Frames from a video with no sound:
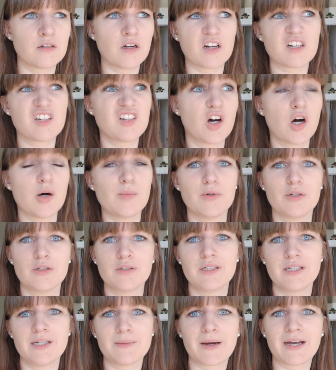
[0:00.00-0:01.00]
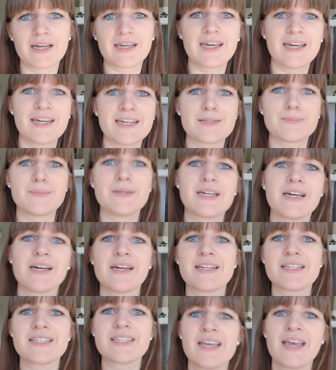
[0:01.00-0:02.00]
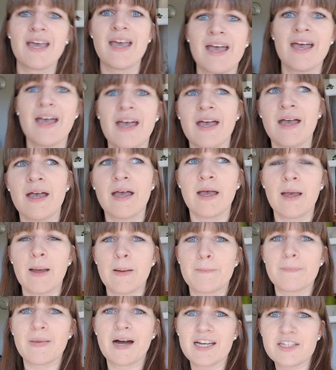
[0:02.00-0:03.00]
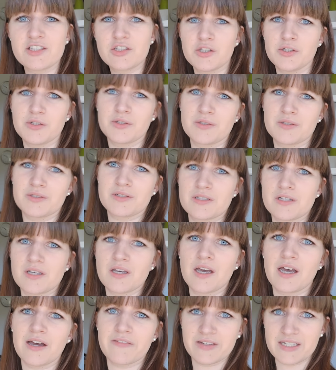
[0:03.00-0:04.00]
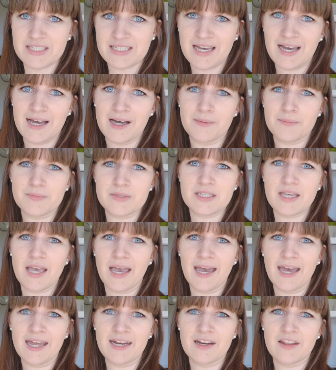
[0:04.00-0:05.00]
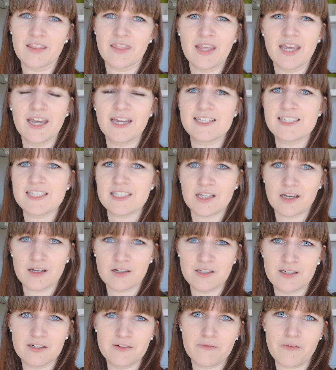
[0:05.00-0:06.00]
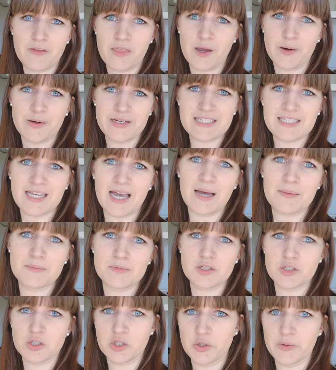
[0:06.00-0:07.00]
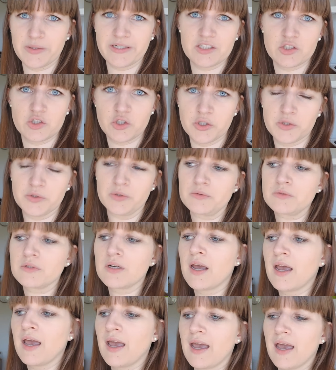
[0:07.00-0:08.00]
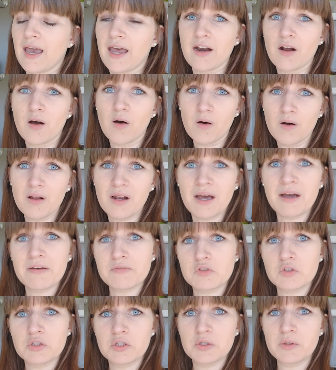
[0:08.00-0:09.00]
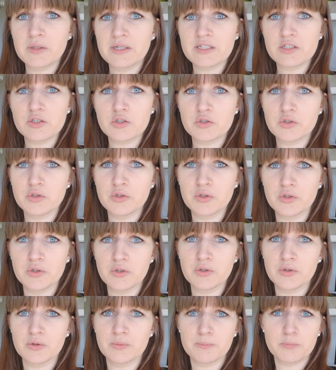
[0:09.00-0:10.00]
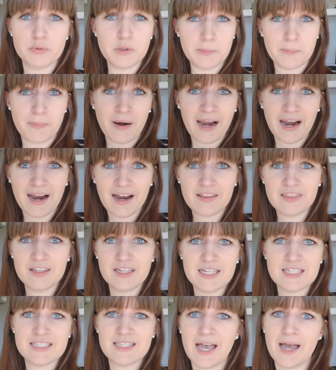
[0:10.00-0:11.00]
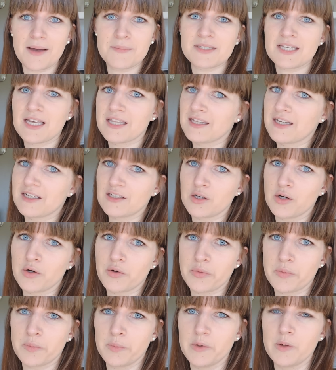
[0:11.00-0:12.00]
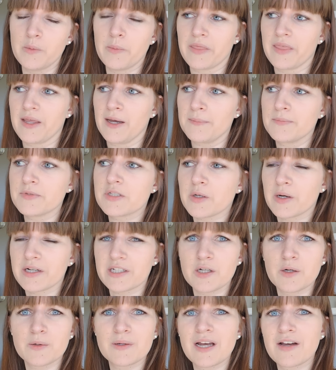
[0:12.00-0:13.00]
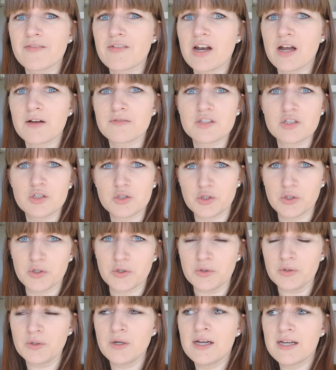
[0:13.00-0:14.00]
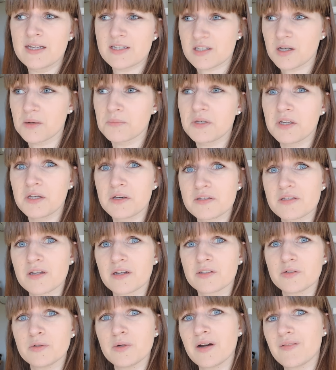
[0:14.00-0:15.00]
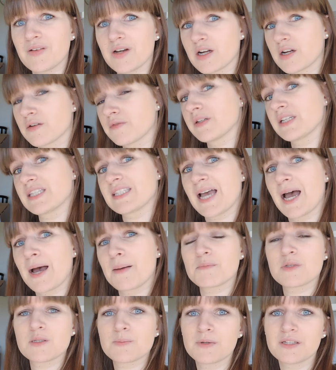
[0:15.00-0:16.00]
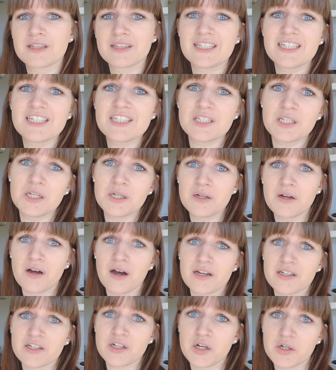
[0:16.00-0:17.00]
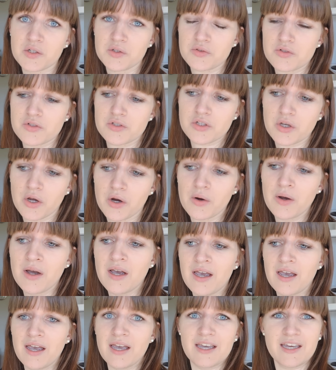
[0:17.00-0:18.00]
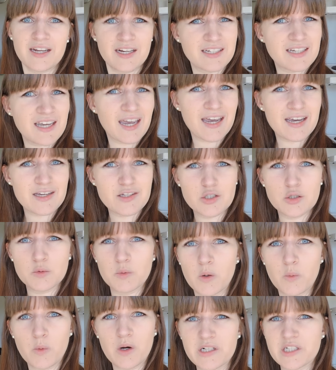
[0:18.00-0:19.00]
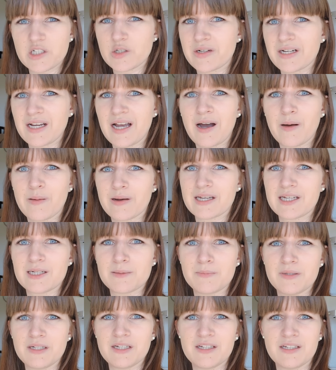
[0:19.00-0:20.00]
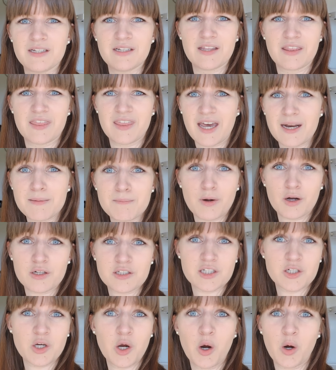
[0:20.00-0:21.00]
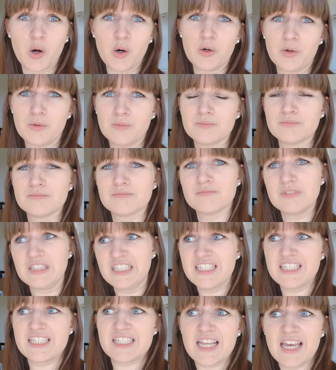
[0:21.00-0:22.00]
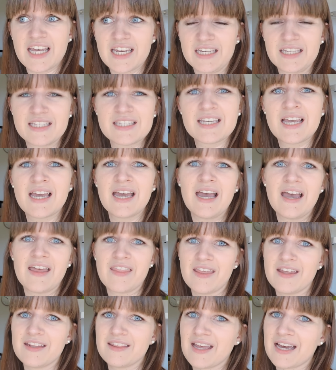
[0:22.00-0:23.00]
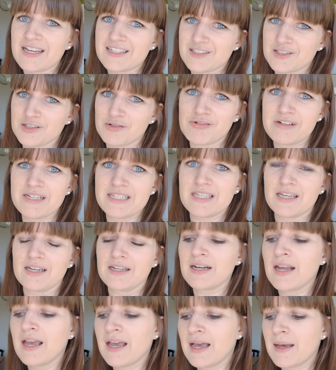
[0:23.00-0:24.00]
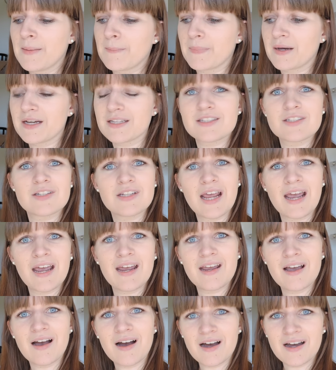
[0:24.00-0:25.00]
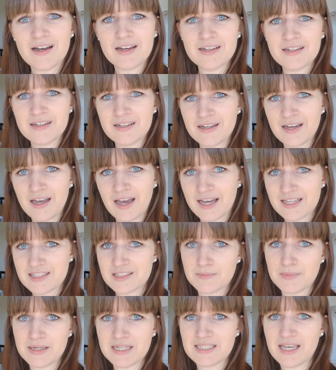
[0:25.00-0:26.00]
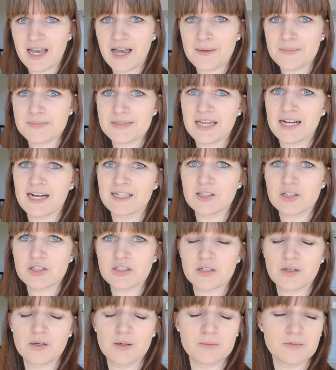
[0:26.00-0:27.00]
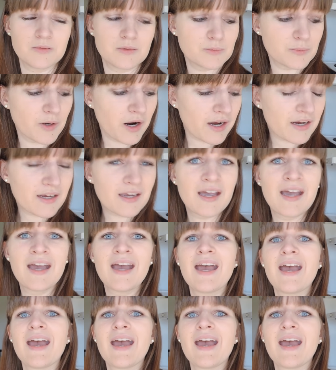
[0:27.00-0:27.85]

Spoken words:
not normal in my case because my students have exams and they study for their exams during June. And all I have to do is to prepare the exams and then go through with them, so I don't have a lot to do. Some years I do have a lot of exams, but this year I don't. So in case you were wondering how I can be that much at home these days, then that's the reason. But today I had some exams and I just got home from work,